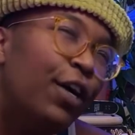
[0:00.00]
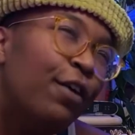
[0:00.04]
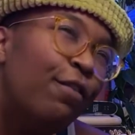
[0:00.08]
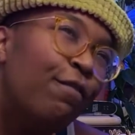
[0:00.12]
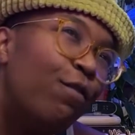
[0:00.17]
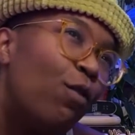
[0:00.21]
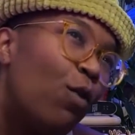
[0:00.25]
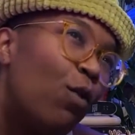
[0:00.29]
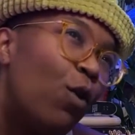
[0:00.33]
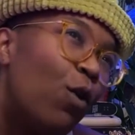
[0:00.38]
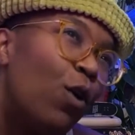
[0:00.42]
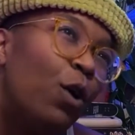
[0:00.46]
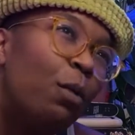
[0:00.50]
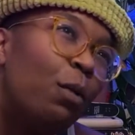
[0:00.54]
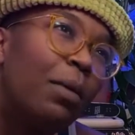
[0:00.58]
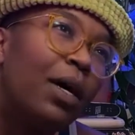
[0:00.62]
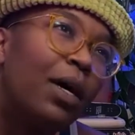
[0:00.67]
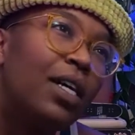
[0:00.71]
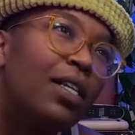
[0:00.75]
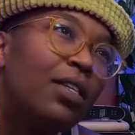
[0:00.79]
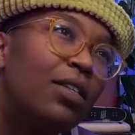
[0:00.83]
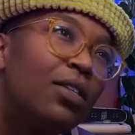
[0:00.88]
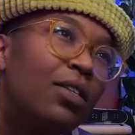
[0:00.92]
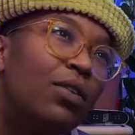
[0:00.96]
for
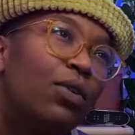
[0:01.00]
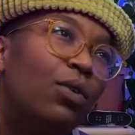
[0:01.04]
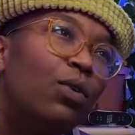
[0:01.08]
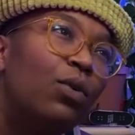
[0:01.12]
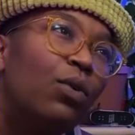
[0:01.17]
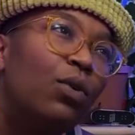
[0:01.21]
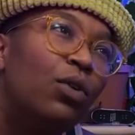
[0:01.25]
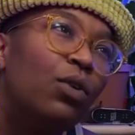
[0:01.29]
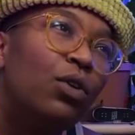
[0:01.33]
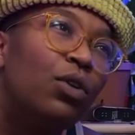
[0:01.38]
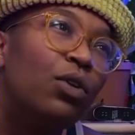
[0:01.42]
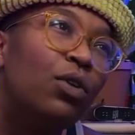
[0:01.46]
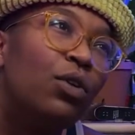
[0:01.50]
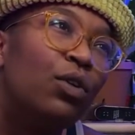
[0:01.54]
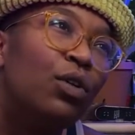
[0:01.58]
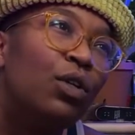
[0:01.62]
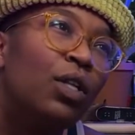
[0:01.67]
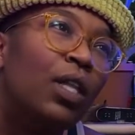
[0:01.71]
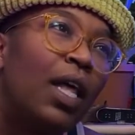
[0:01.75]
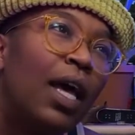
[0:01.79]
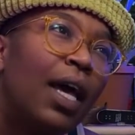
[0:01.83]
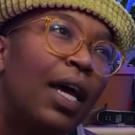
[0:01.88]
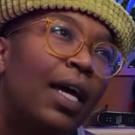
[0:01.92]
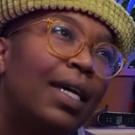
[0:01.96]
my school
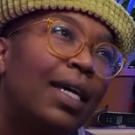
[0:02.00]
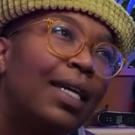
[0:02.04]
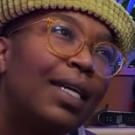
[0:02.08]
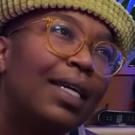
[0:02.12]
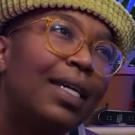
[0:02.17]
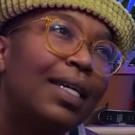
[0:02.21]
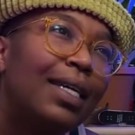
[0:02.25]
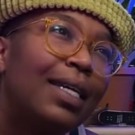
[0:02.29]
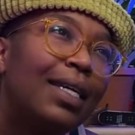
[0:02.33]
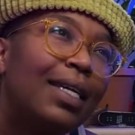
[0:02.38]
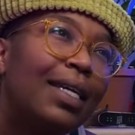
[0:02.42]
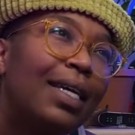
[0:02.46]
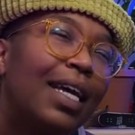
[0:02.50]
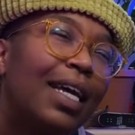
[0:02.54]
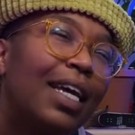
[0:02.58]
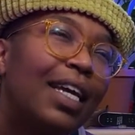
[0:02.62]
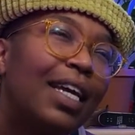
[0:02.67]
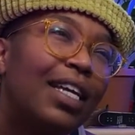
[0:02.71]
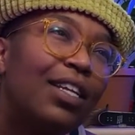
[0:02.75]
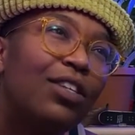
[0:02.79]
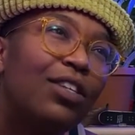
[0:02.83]
like Head